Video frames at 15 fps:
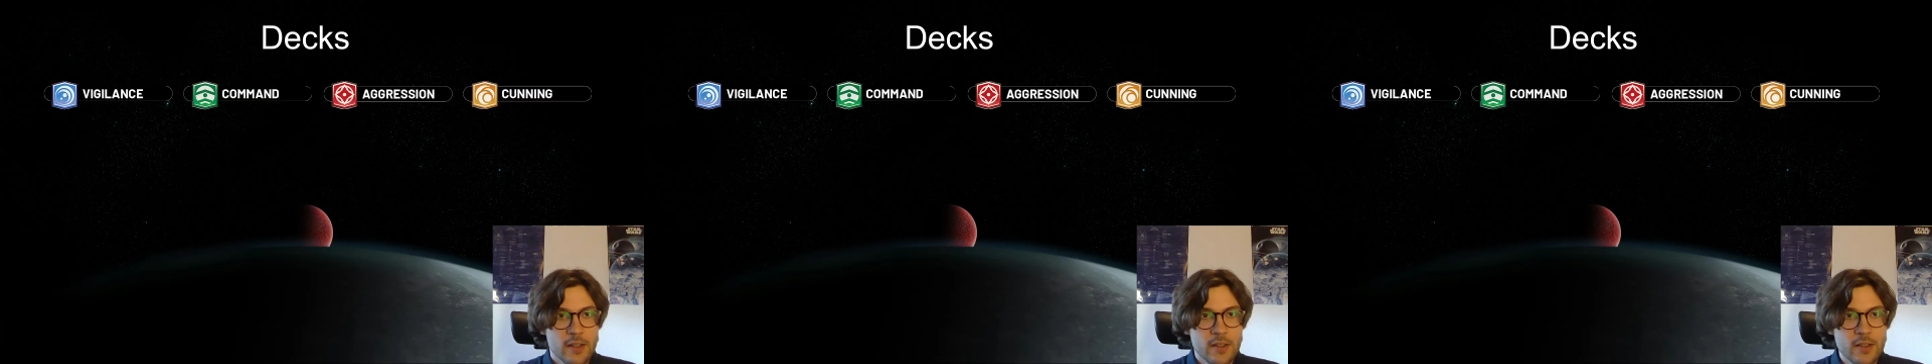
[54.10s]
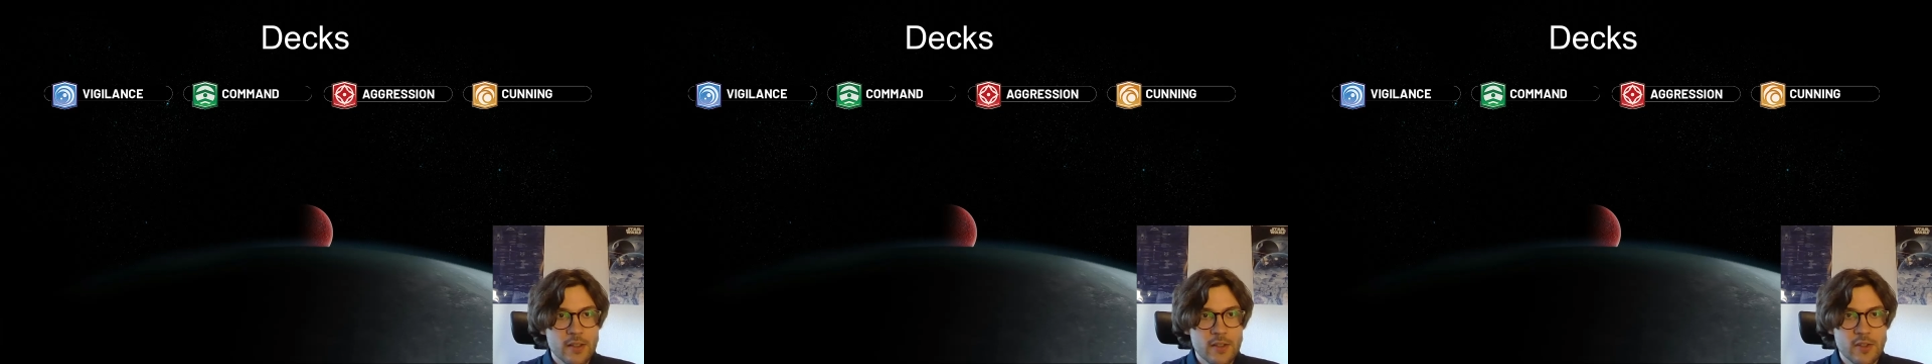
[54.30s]

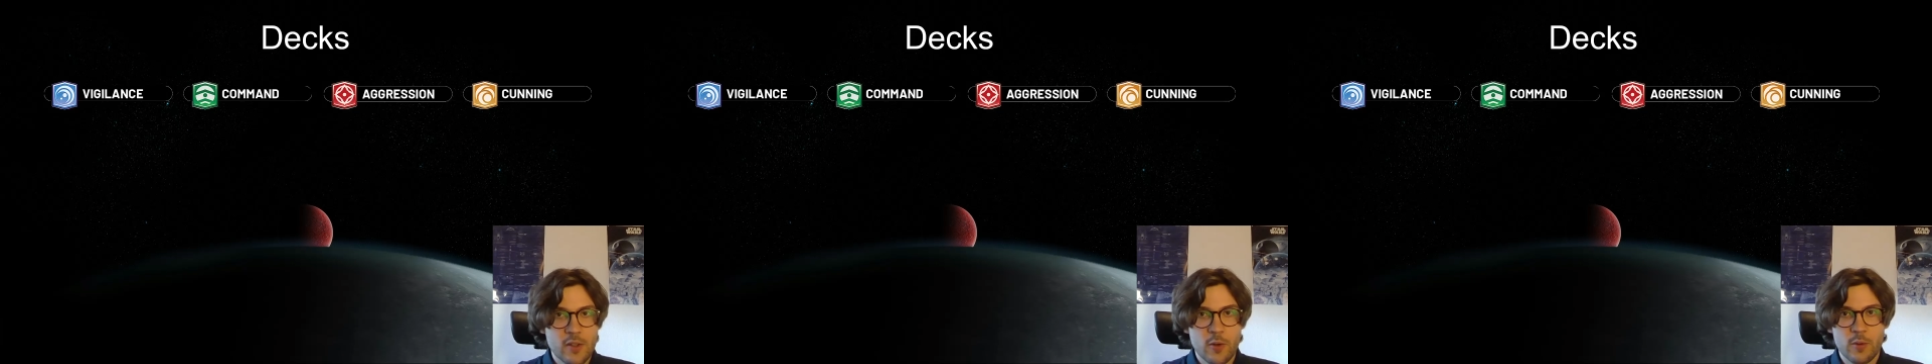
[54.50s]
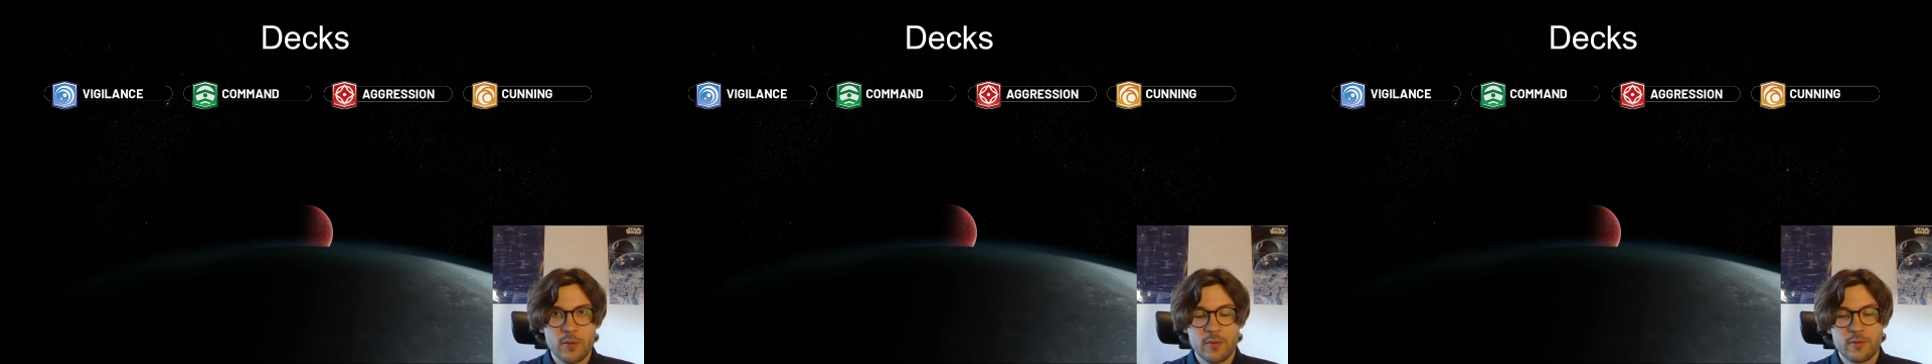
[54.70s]

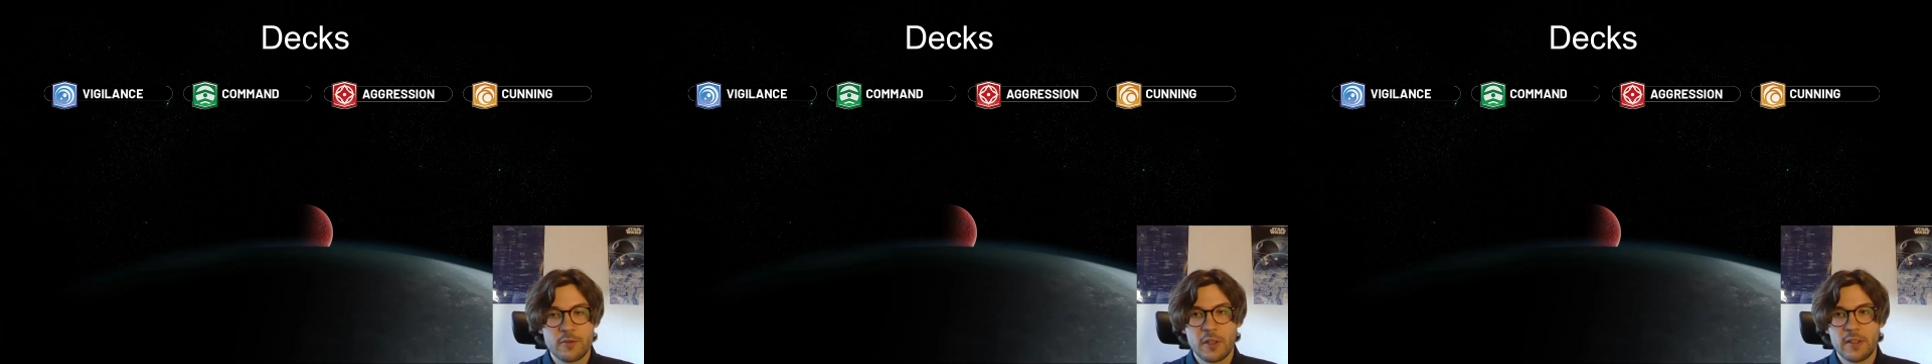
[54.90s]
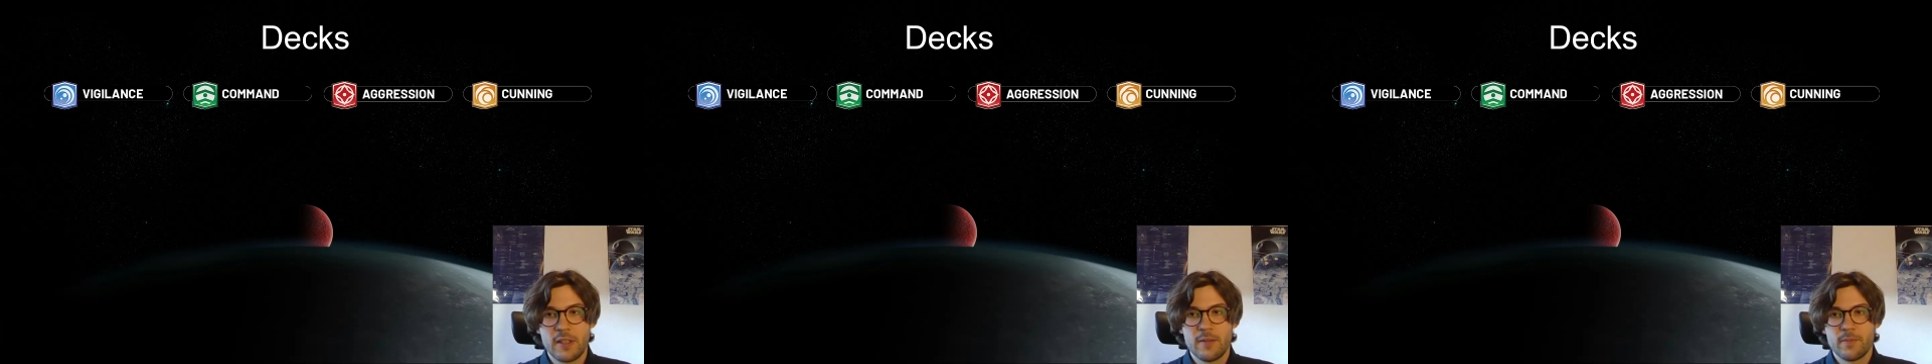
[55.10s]
So,
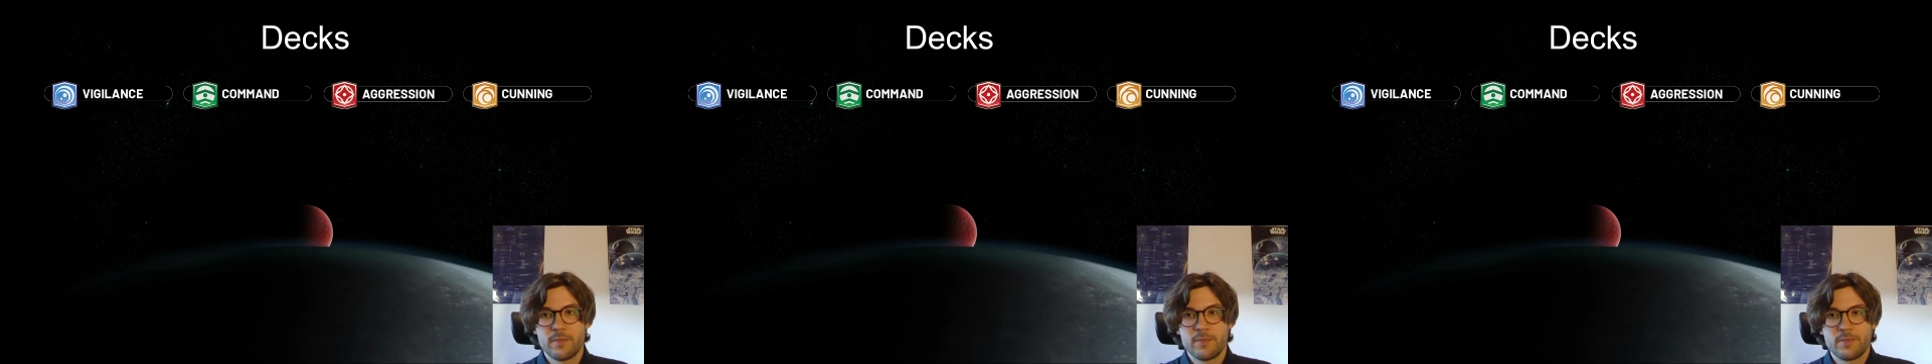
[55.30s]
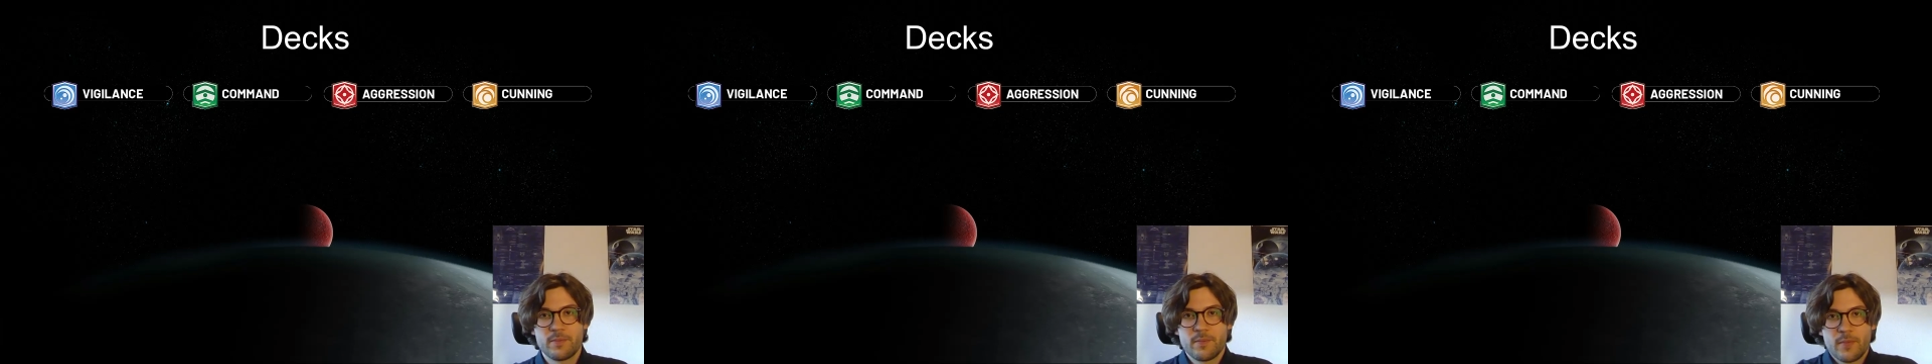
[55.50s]
Friday.
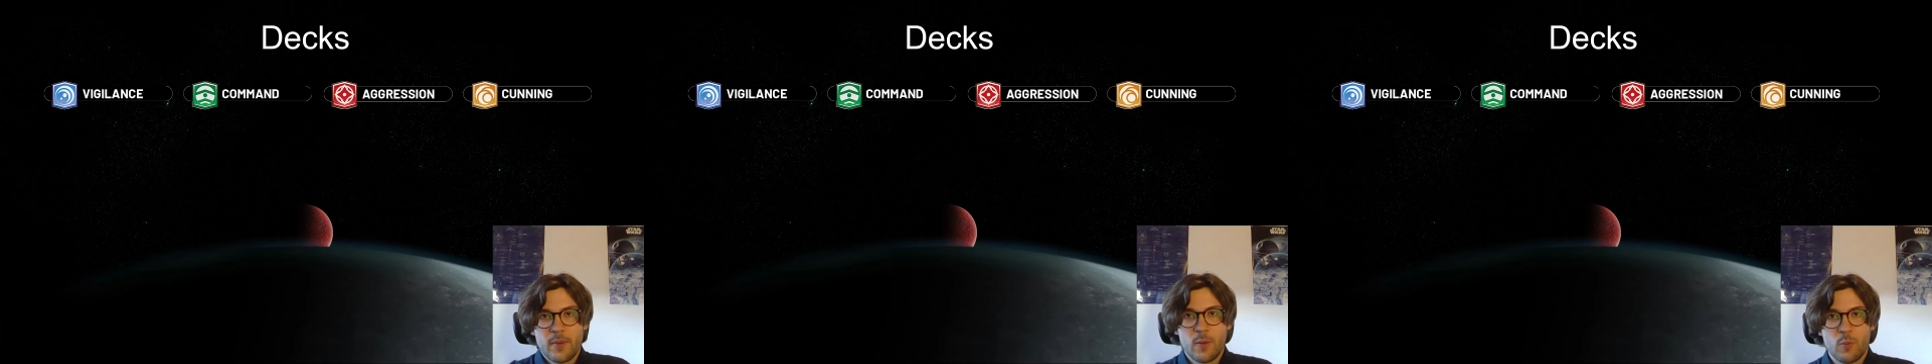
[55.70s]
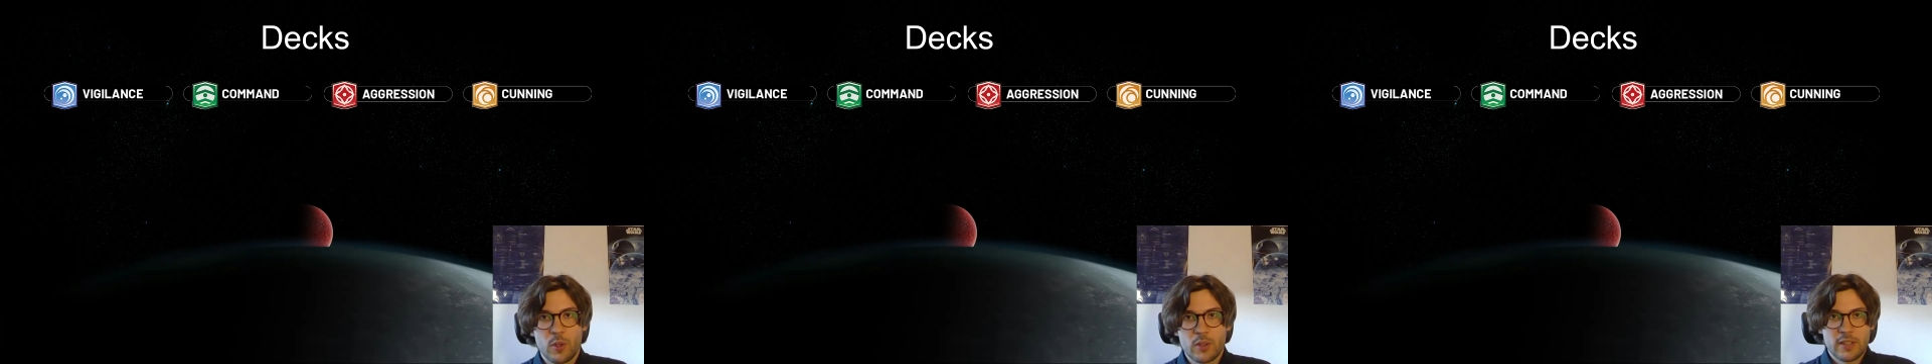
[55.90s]

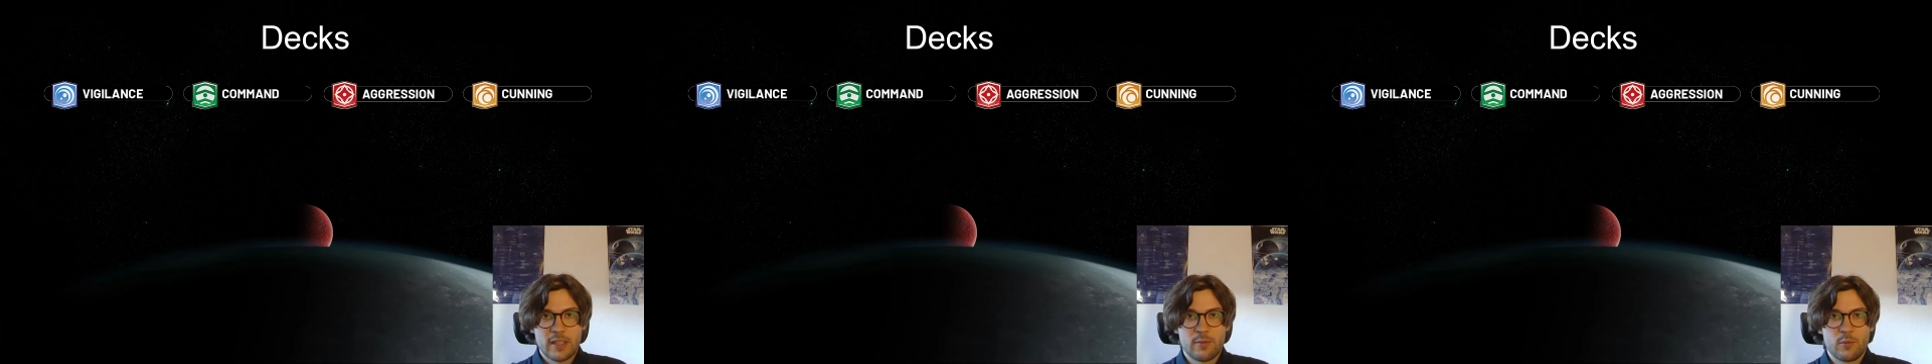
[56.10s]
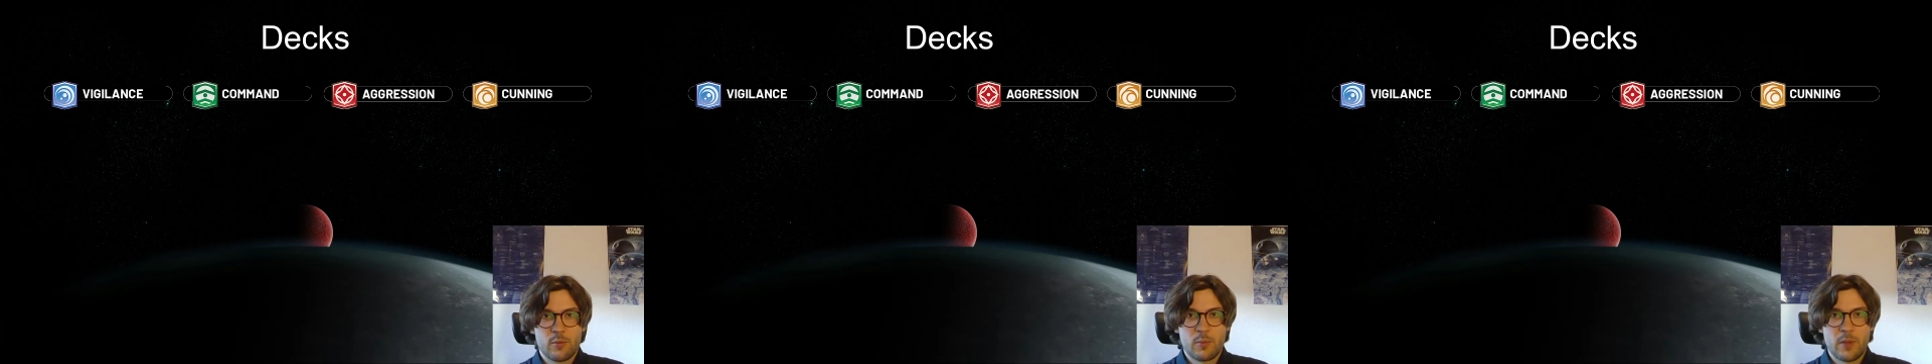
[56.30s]
What
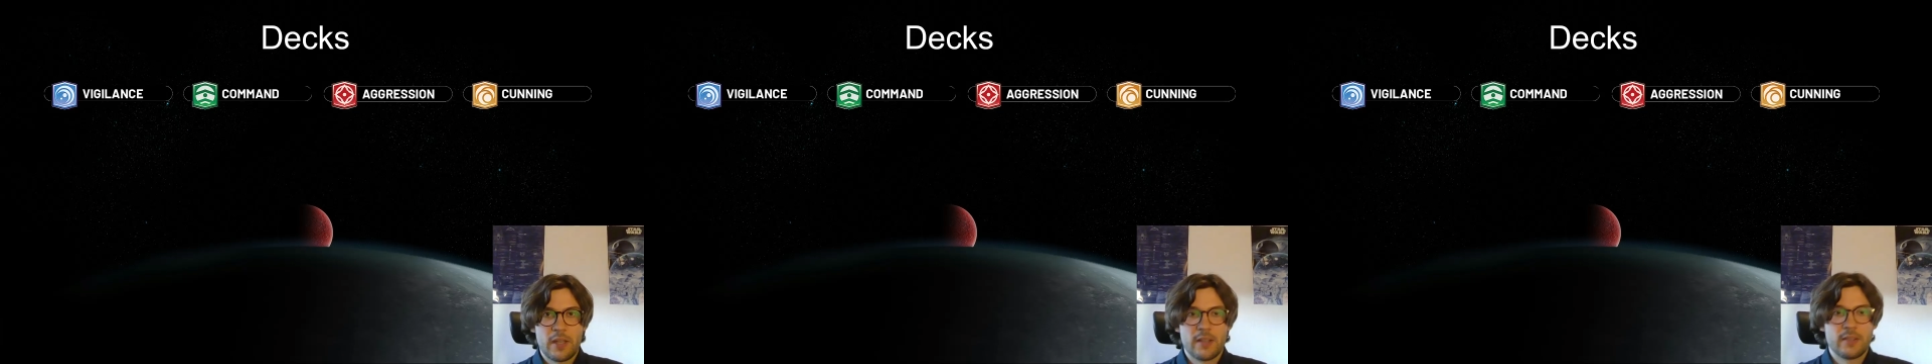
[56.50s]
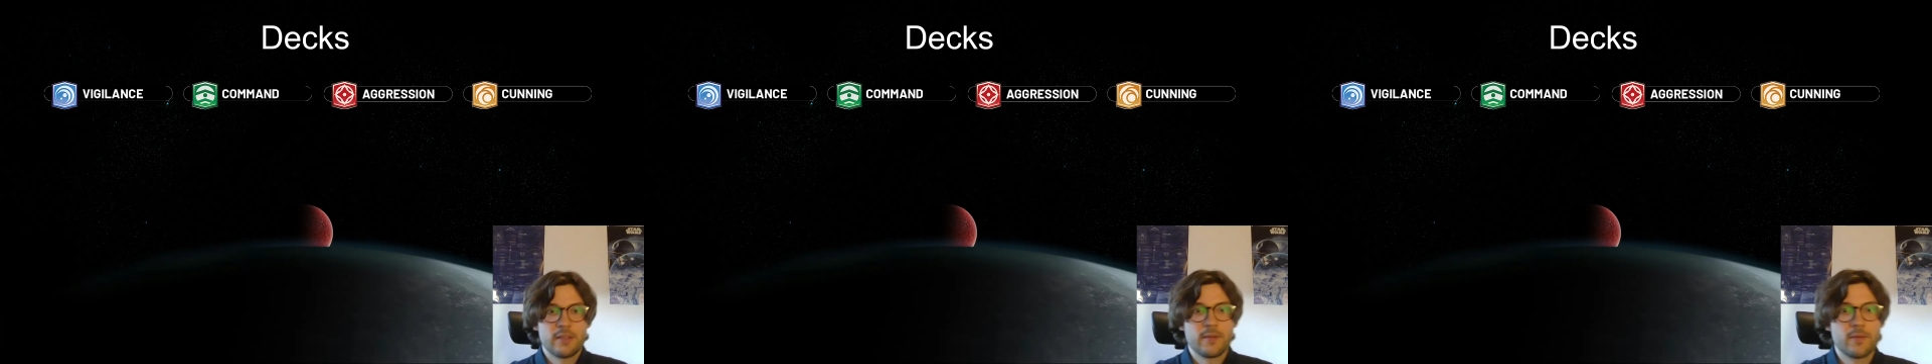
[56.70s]
decks were played?